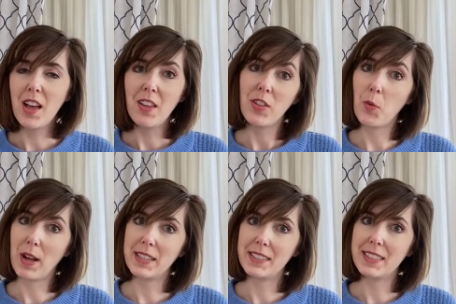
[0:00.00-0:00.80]
the
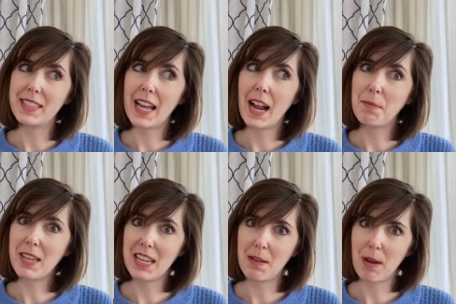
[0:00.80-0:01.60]
ones that I'm
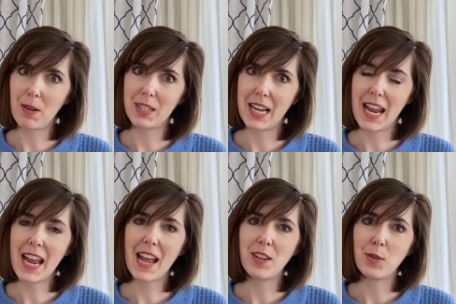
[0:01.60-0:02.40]
thinking about today,
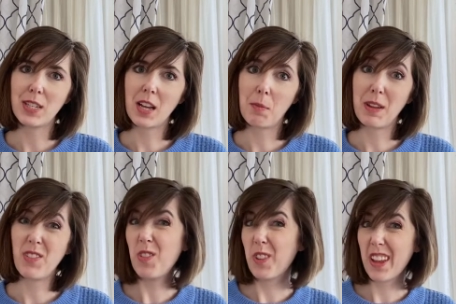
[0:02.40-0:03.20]
and you can tell me if
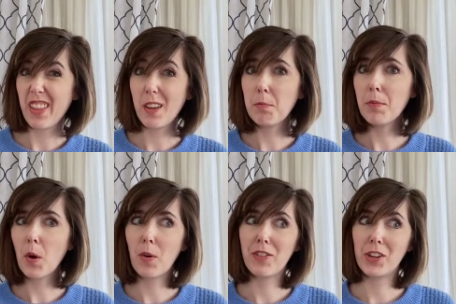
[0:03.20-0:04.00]
you've read them
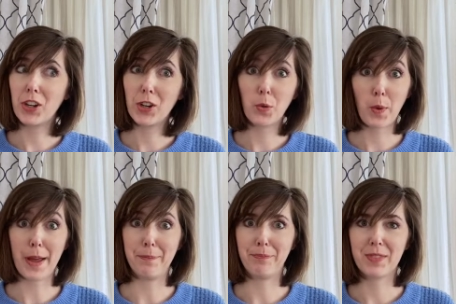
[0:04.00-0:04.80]
or if they're good or
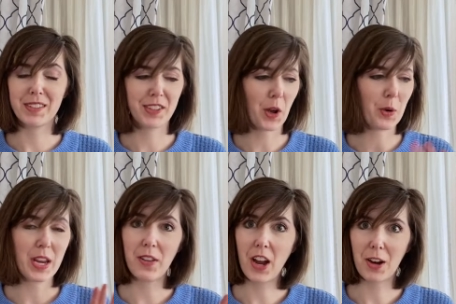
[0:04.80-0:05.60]
what. So
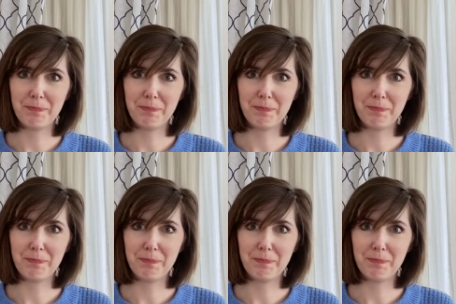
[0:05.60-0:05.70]
here they are.